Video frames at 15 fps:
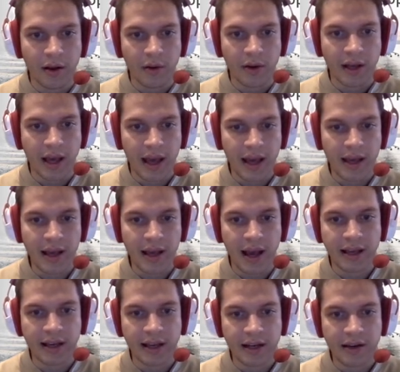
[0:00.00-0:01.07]
okay,
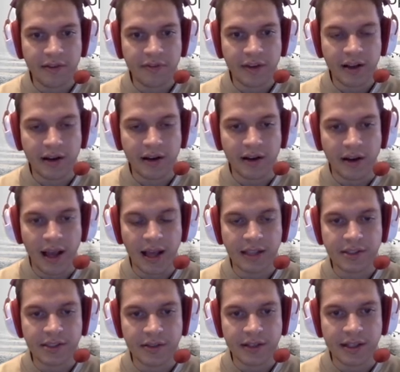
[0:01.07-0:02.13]
I can even,
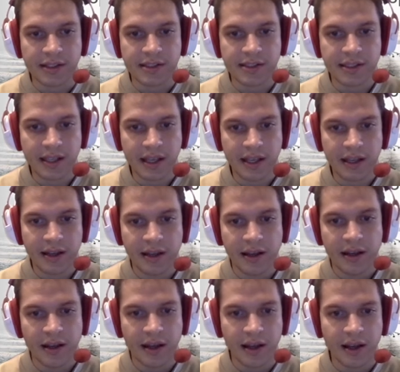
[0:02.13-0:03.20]
as you can see,
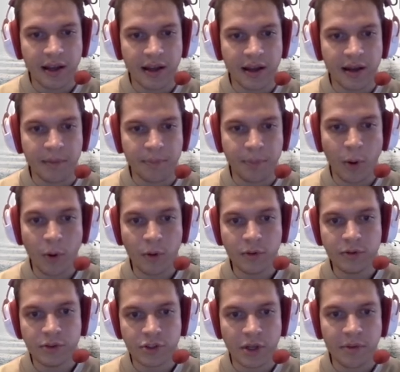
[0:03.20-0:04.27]
uh,
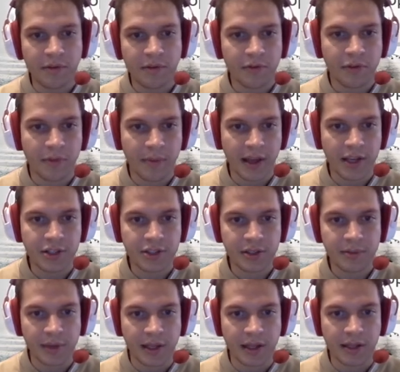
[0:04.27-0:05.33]
bold some
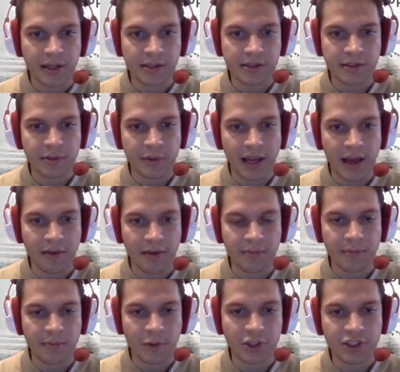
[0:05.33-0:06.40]
information because we
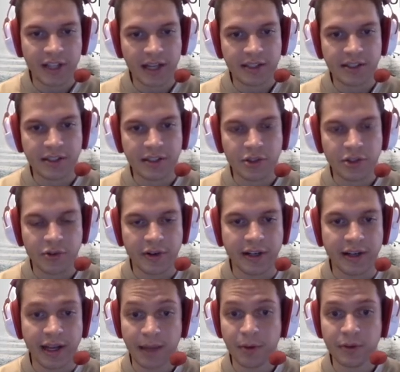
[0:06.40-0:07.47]
have rich text editor
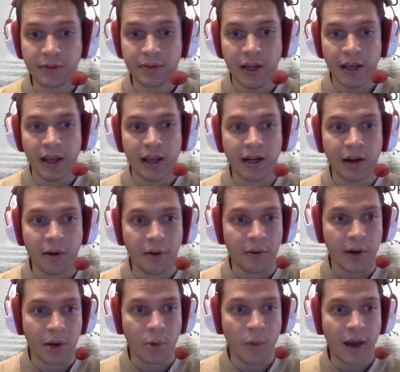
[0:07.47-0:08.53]
enabled in our
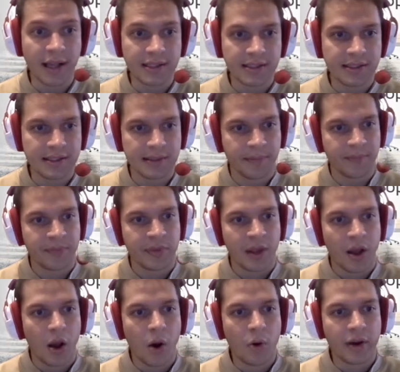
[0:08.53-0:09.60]
requests.
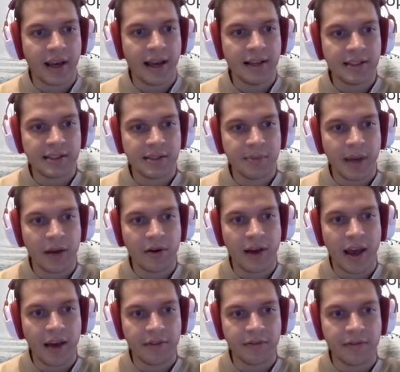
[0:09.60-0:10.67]
Okay, this email
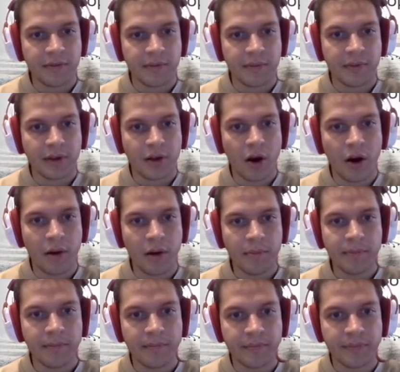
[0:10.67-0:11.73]
have
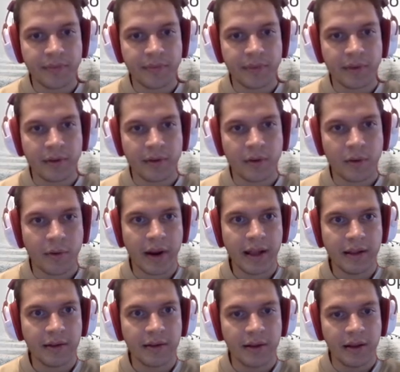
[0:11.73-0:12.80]
come,
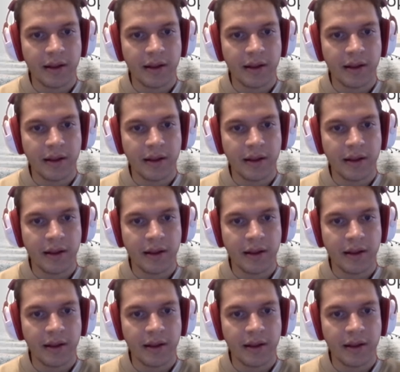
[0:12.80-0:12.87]
great.